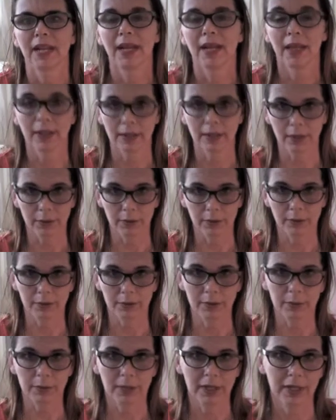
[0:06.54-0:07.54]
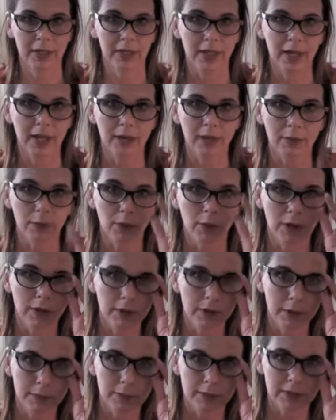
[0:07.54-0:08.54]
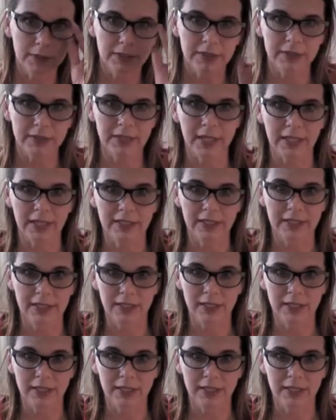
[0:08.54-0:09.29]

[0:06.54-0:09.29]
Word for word: Hello, everybody, and welcome to Sexy